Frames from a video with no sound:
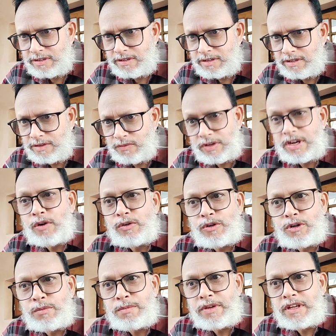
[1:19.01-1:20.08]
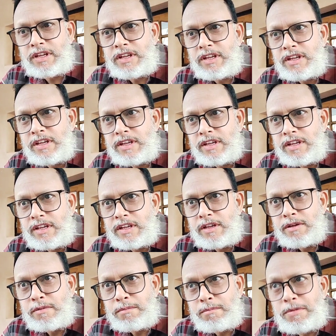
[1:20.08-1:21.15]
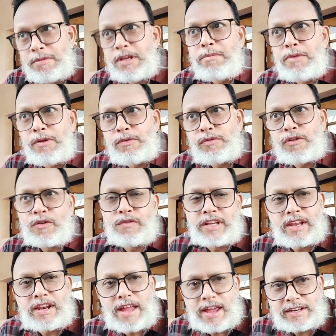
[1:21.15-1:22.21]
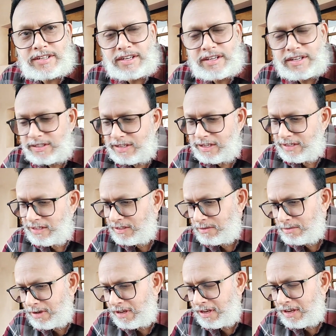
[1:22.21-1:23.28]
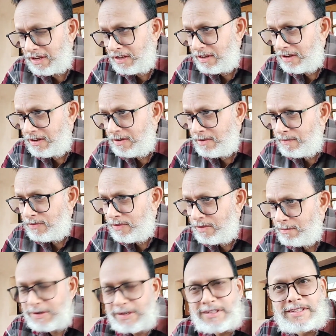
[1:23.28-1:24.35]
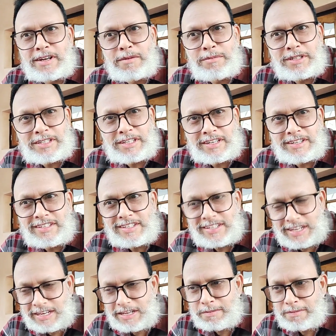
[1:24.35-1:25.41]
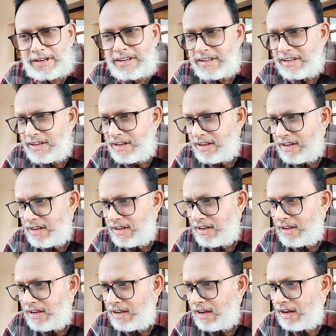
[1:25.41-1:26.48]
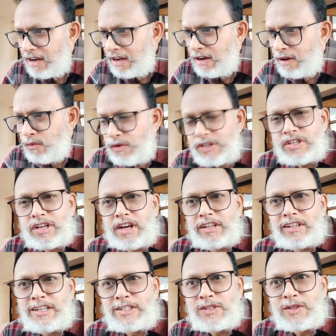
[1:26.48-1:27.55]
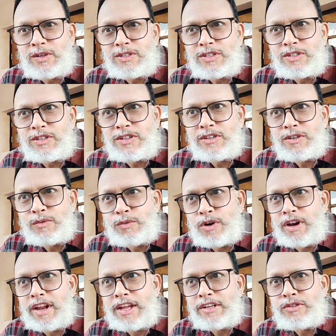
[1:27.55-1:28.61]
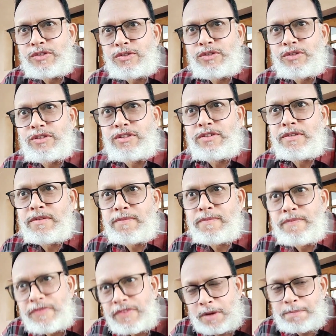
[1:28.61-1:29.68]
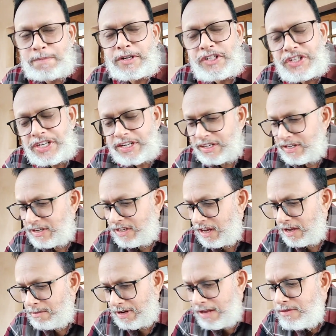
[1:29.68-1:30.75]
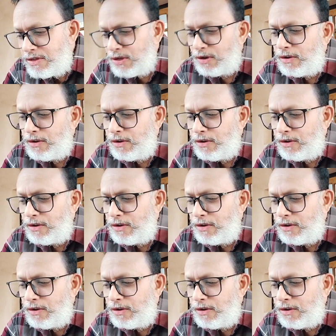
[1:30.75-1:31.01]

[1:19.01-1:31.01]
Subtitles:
We have to be before we can act. That is my personal mission statement, which others also would like to appreciate, I believe so.